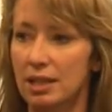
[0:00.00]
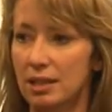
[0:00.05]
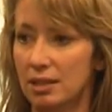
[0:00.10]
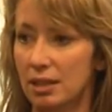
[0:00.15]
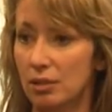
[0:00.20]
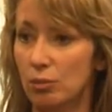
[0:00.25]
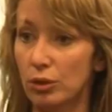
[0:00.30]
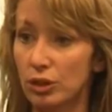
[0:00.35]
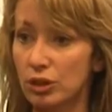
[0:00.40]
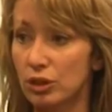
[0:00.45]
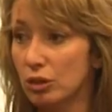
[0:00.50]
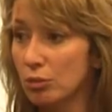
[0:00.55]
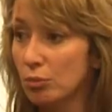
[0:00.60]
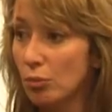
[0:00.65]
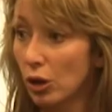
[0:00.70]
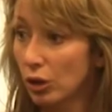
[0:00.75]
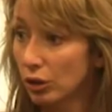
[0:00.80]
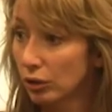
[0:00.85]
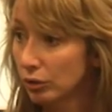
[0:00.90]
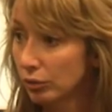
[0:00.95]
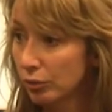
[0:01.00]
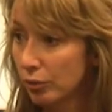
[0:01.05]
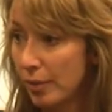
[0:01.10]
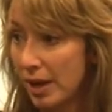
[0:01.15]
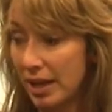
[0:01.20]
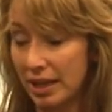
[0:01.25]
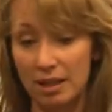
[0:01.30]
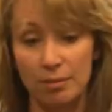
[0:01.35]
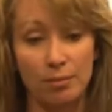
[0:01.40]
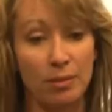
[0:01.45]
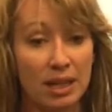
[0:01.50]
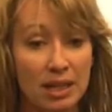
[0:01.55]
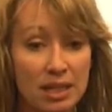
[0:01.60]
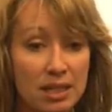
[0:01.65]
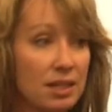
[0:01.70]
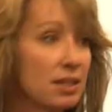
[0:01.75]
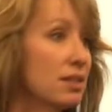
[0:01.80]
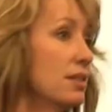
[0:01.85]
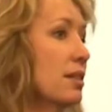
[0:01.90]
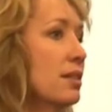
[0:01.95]
I said, what's your model for making money
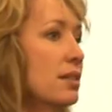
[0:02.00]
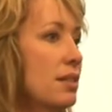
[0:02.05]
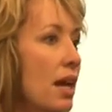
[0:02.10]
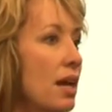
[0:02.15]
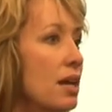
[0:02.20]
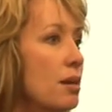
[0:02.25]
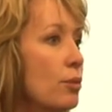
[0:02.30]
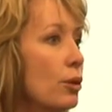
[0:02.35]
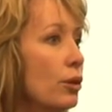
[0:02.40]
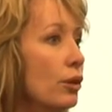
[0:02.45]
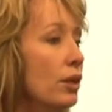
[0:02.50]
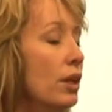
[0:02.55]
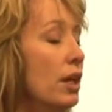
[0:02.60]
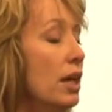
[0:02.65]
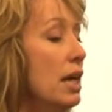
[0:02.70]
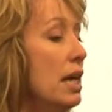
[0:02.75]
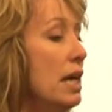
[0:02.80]
that's sustainable?